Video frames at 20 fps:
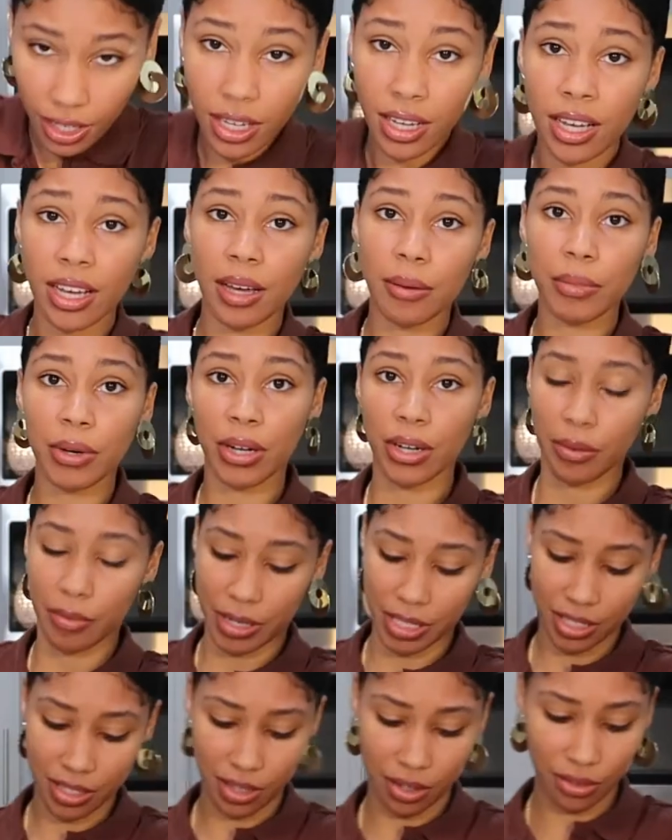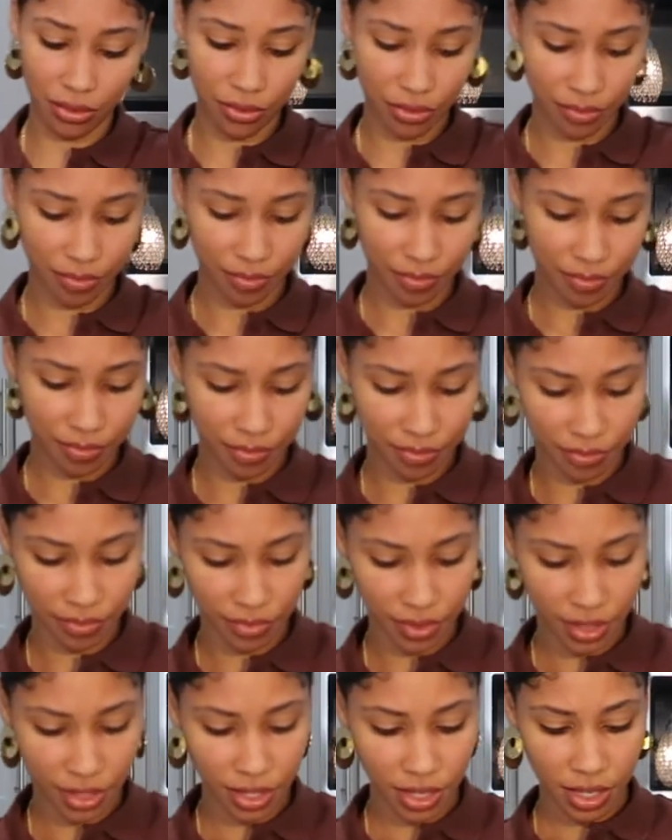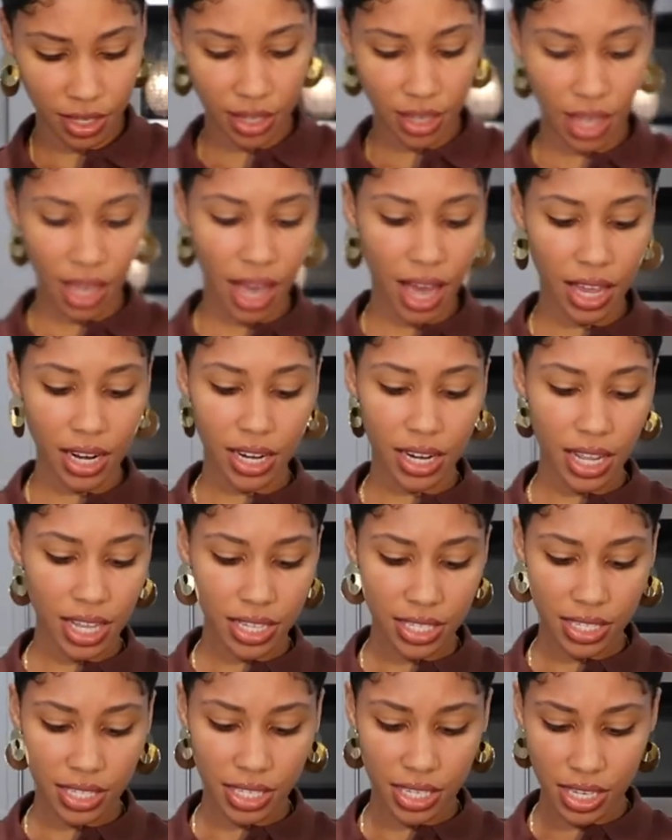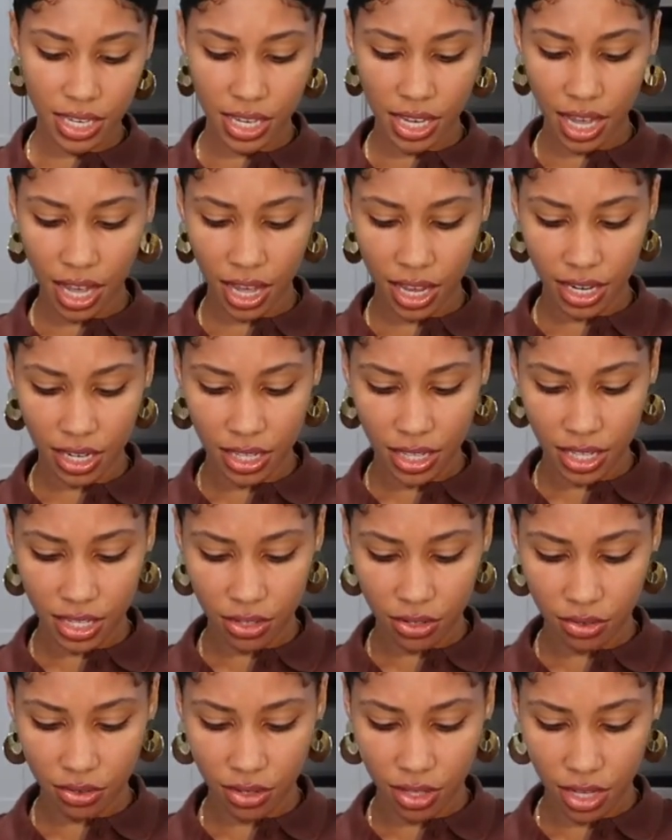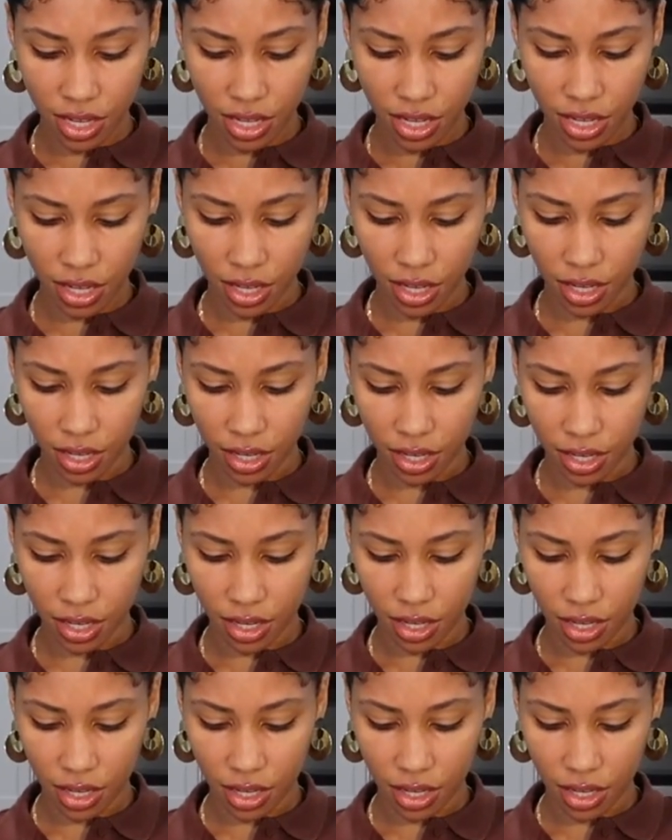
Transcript: I'm gonna hurt myself. How did I see it? How did they do that?